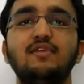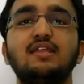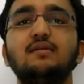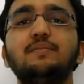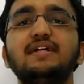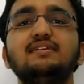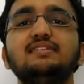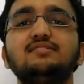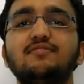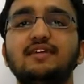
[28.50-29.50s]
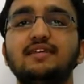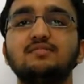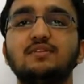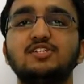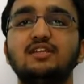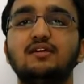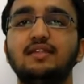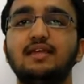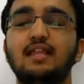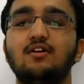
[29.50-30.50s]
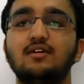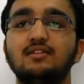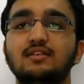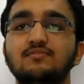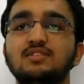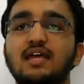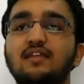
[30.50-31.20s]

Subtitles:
We compared these various machine learning algorithms